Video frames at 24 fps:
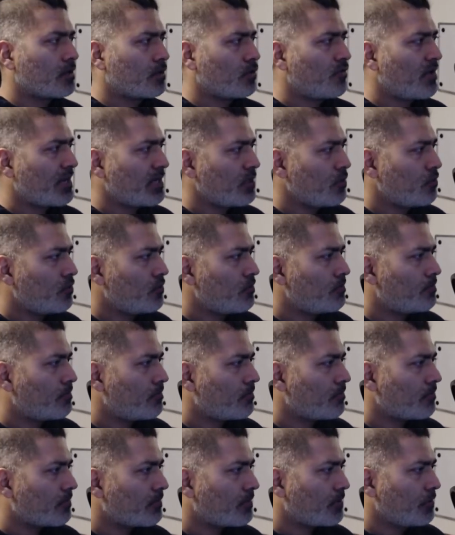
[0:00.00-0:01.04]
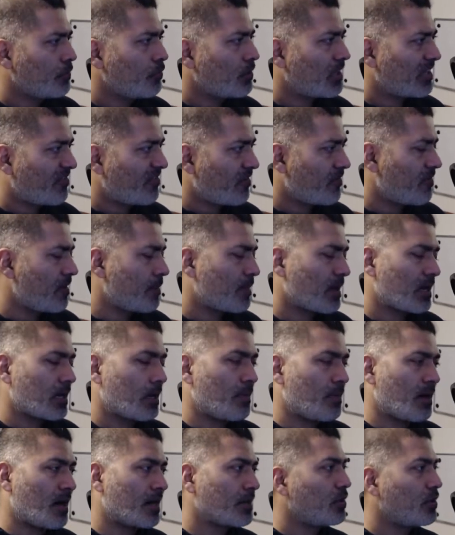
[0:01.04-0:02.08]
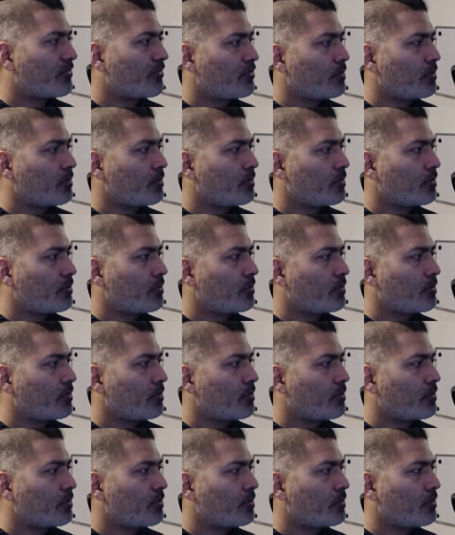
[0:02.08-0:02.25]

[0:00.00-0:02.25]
So when you use ffmpeg Kabad,